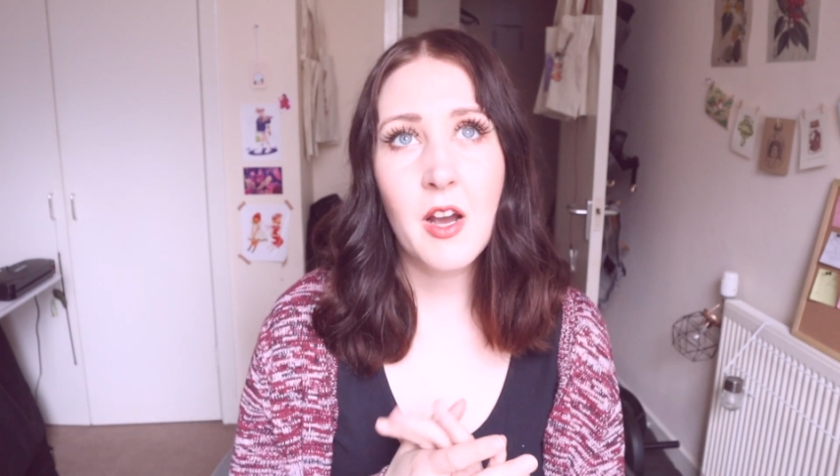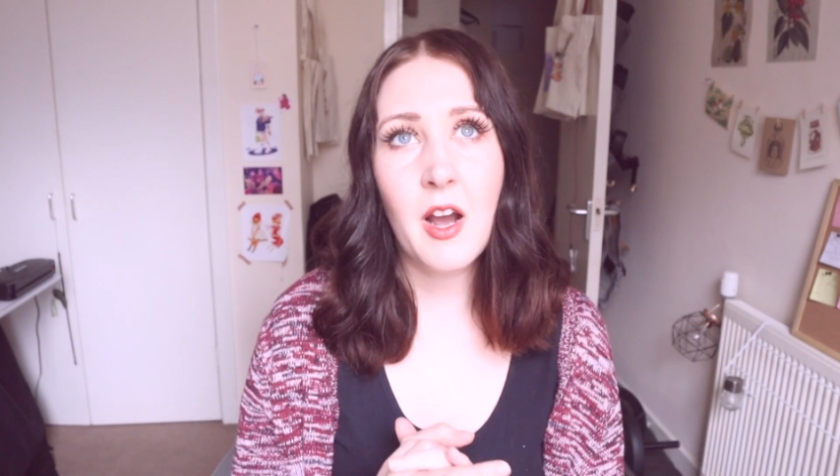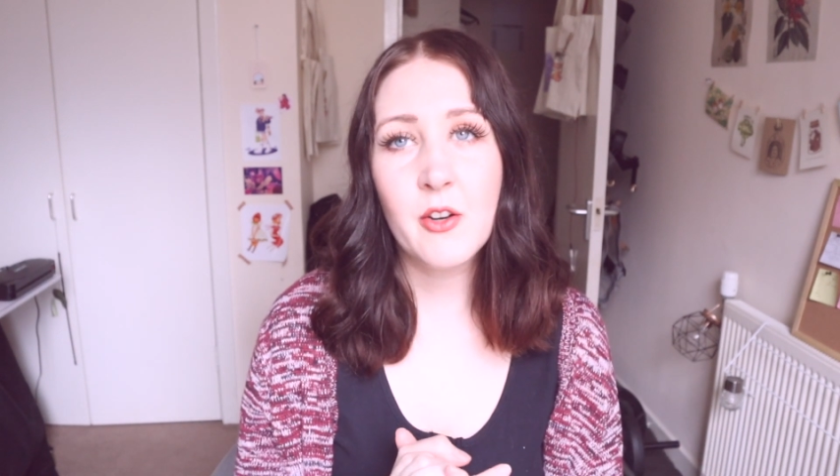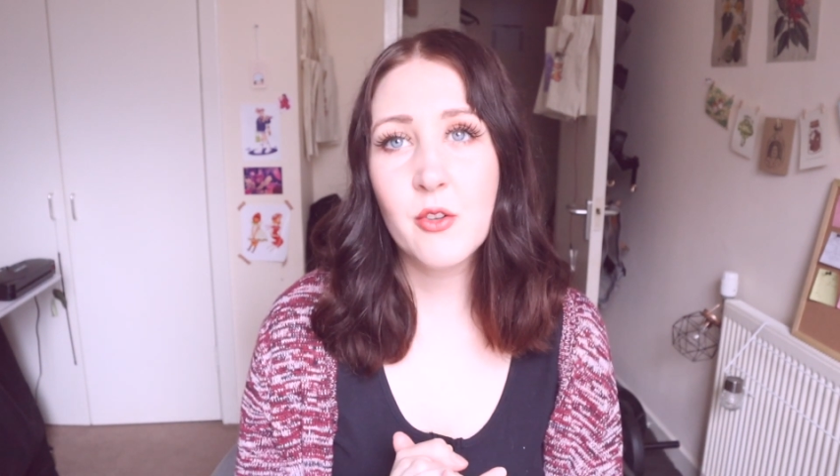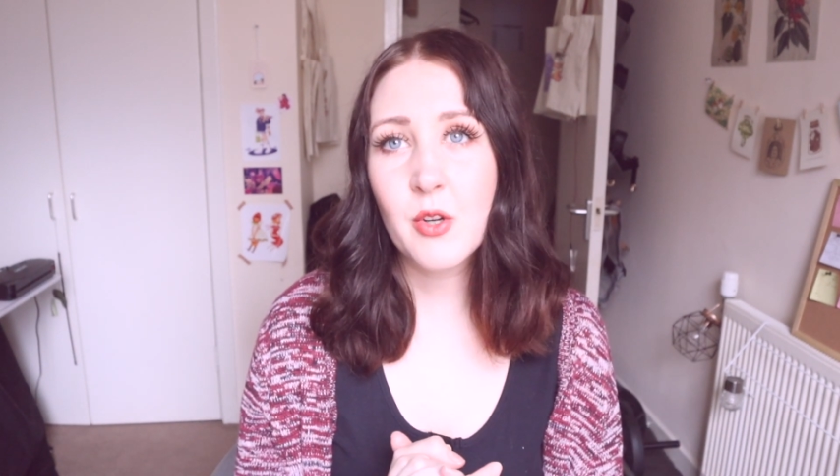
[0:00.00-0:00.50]

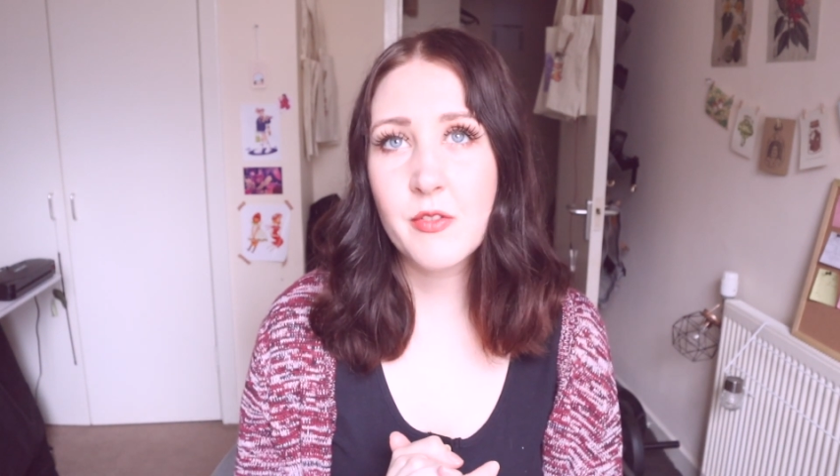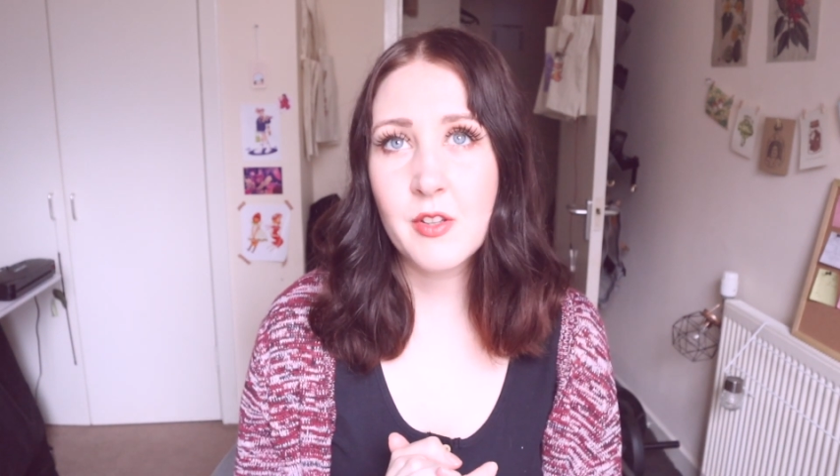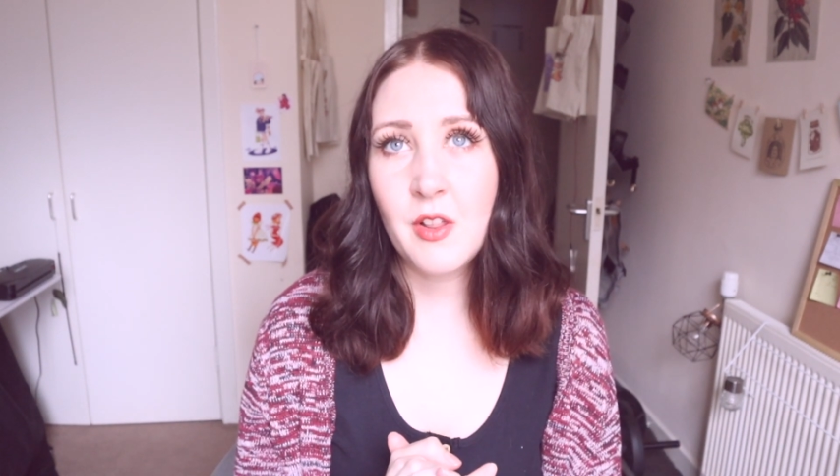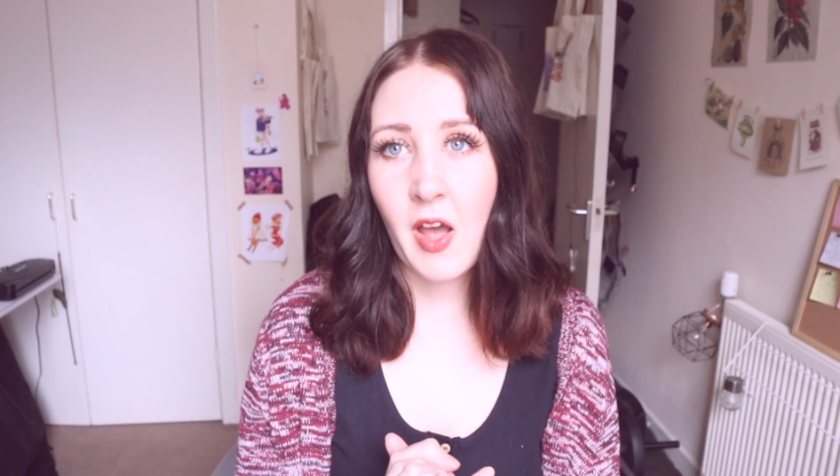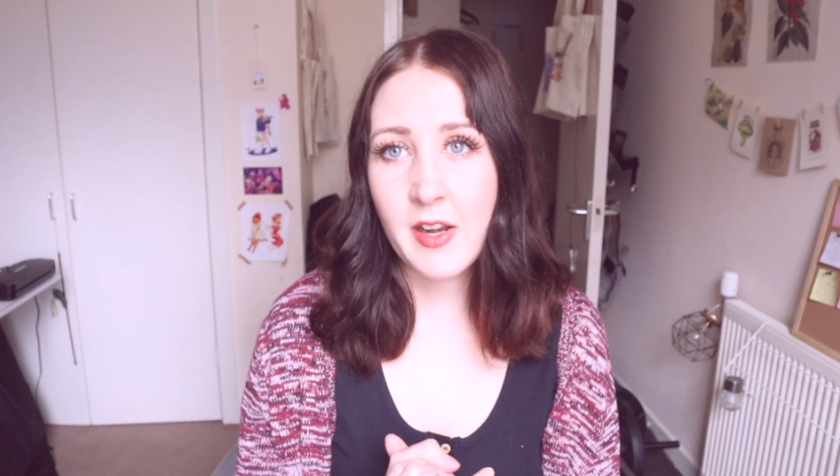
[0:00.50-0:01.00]
I don't know if the
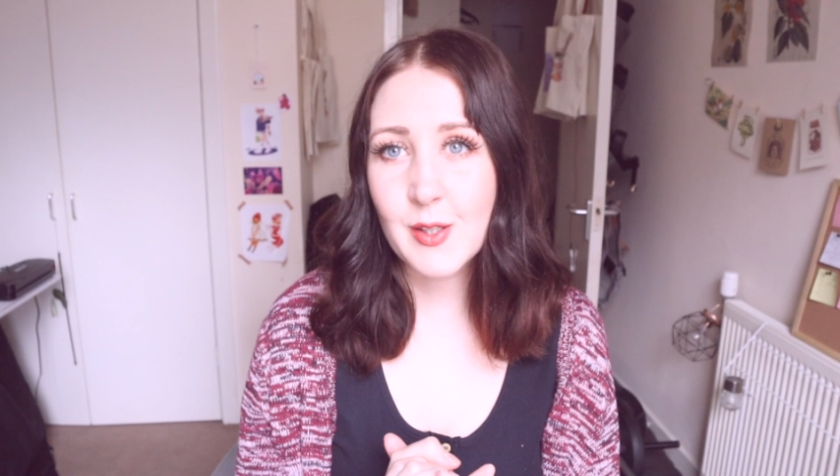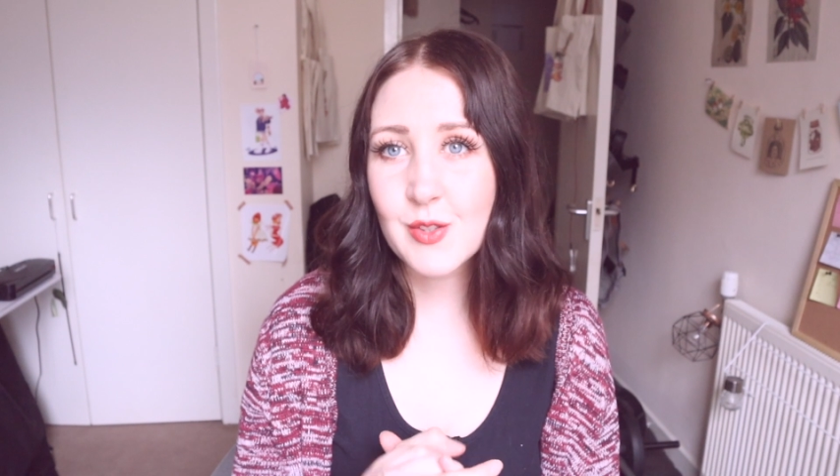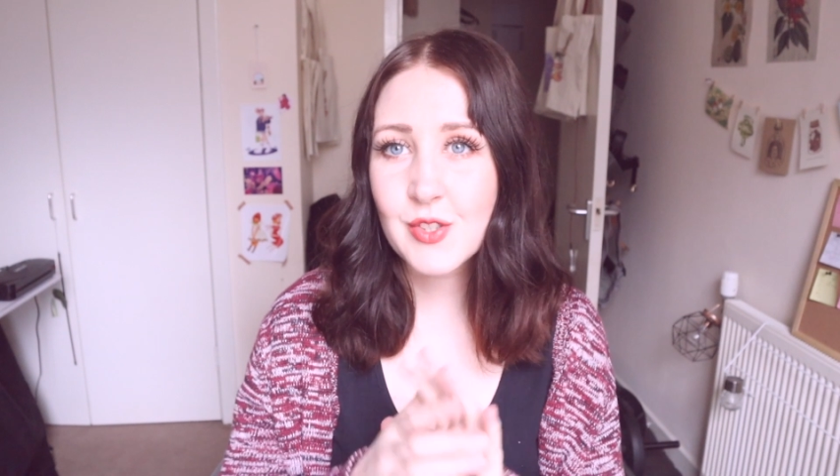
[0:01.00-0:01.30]
lighting's